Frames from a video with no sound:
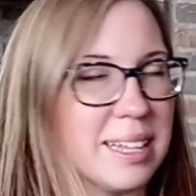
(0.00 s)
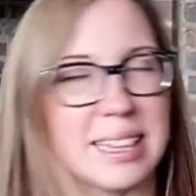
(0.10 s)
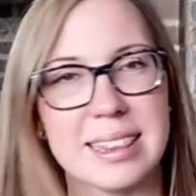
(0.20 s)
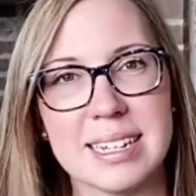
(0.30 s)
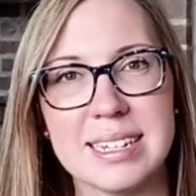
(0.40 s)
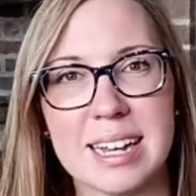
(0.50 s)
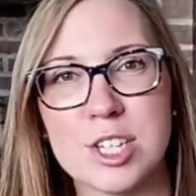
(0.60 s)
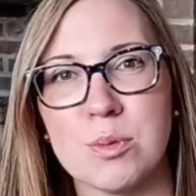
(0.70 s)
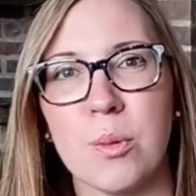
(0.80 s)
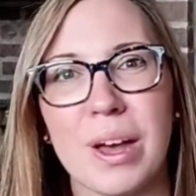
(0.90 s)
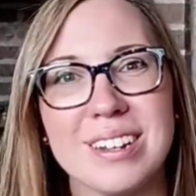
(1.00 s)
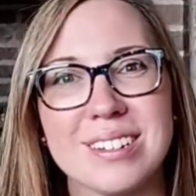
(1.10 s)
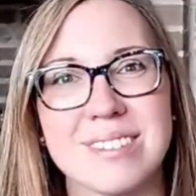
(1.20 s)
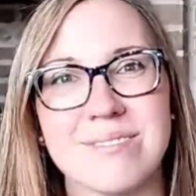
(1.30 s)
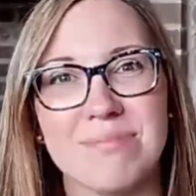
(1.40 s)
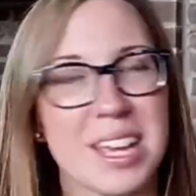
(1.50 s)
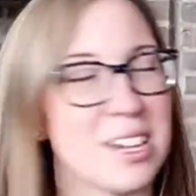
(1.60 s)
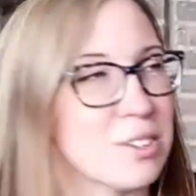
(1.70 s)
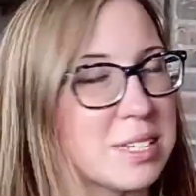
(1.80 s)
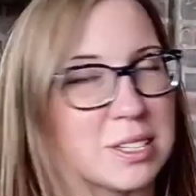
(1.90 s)
The dust will wait.
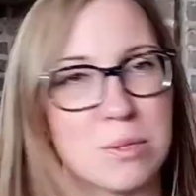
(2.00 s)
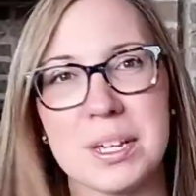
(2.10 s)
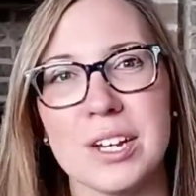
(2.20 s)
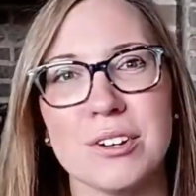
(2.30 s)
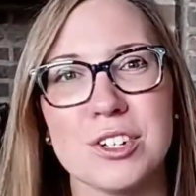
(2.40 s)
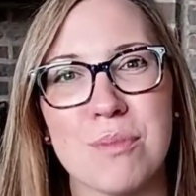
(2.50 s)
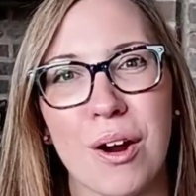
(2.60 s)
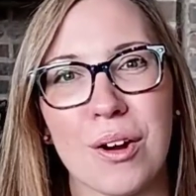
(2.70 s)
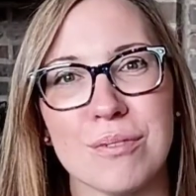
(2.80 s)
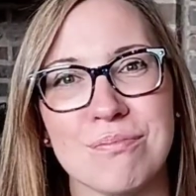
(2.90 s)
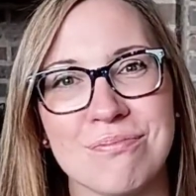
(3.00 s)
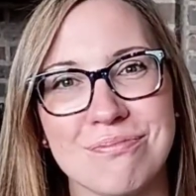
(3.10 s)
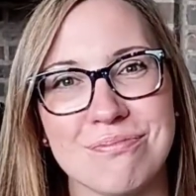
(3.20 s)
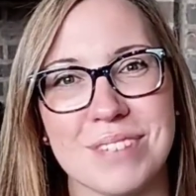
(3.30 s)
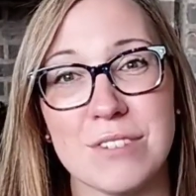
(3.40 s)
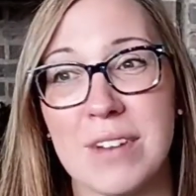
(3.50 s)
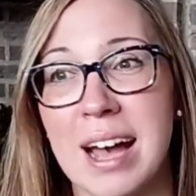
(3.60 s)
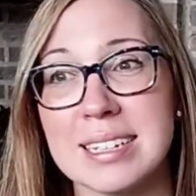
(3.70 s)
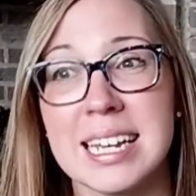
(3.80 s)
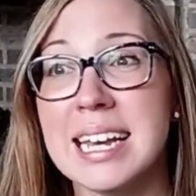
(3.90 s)
It'll still be here tomorrow. In
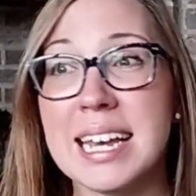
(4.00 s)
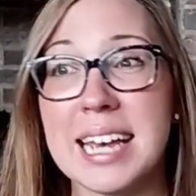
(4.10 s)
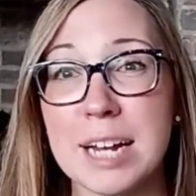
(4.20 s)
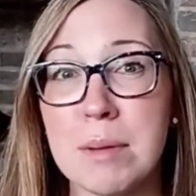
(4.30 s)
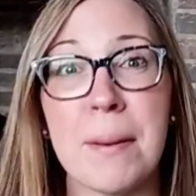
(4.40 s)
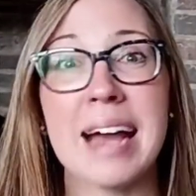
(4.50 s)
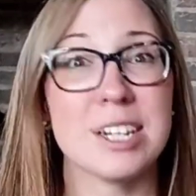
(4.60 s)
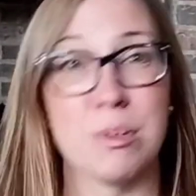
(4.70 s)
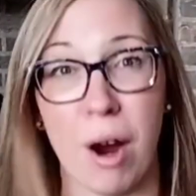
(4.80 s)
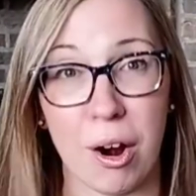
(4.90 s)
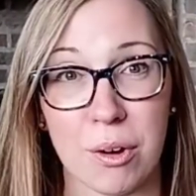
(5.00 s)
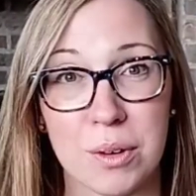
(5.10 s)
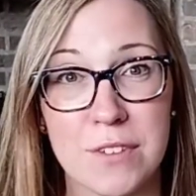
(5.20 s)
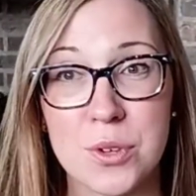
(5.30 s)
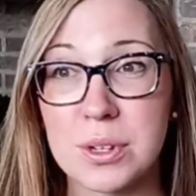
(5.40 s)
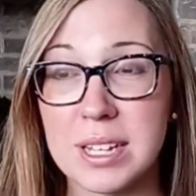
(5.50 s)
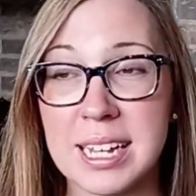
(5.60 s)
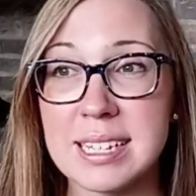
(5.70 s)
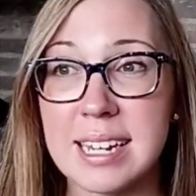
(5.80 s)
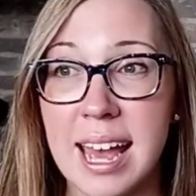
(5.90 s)
fact, it'll be back tomorrow. If you clean
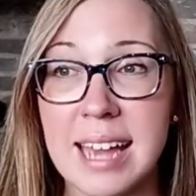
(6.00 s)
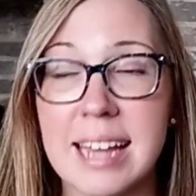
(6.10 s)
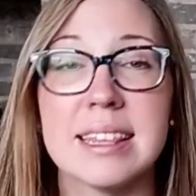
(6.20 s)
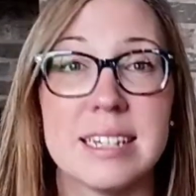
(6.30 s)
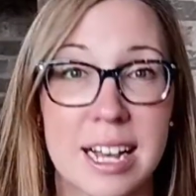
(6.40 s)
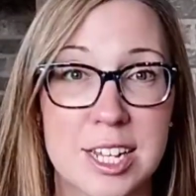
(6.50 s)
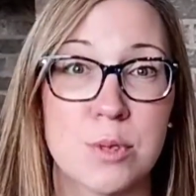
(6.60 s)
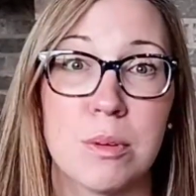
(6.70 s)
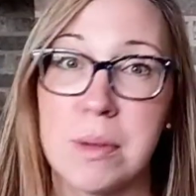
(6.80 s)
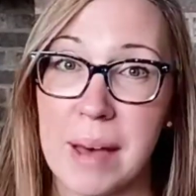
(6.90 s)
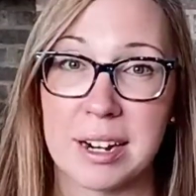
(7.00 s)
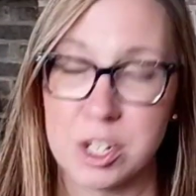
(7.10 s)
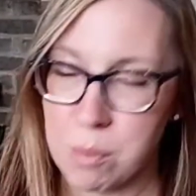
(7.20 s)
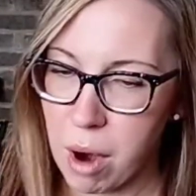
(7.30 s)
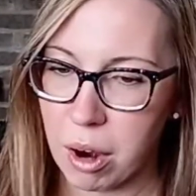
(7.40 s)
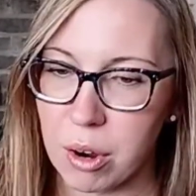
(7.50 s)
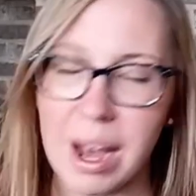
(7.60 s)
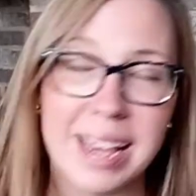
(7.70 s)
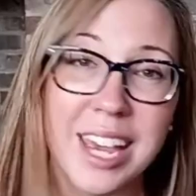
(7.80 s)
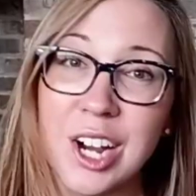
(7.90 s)
today, the dust will be back tomorrow.
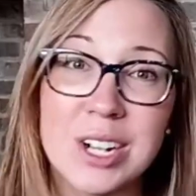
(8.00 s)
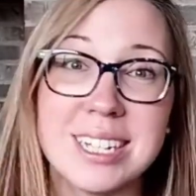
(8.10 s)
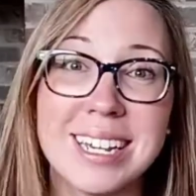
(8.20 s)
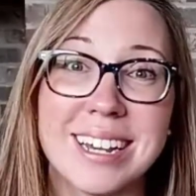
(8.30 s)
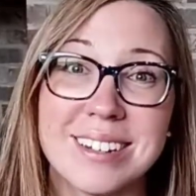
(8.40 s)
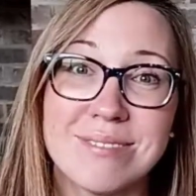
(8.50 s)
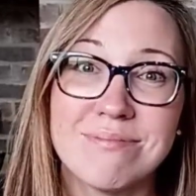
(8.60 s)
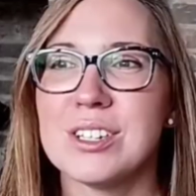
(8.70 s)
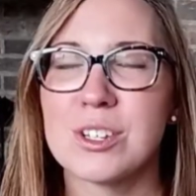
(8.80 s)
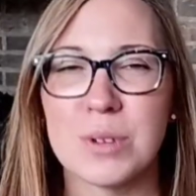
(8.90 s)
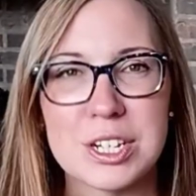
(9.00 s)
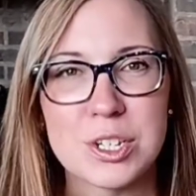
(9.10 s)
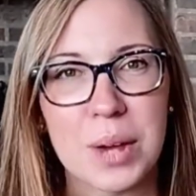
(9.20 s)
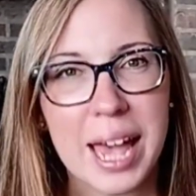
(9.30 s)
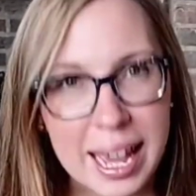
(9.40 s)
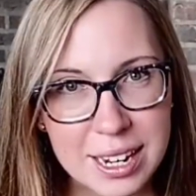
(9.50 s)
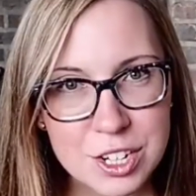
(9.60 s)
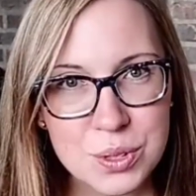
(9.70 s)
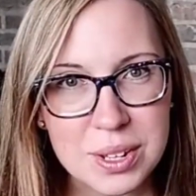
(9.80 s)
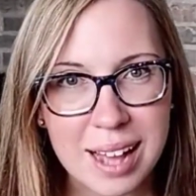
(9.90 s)
I guarantee it. So it's okay to
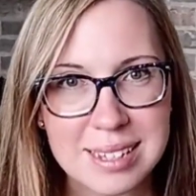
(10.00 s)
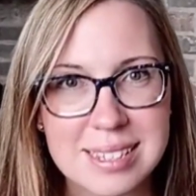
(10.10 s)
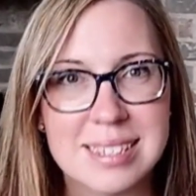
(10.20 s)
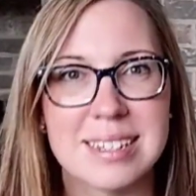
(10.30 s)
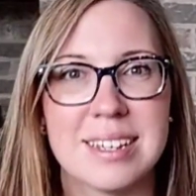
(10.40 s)
do less.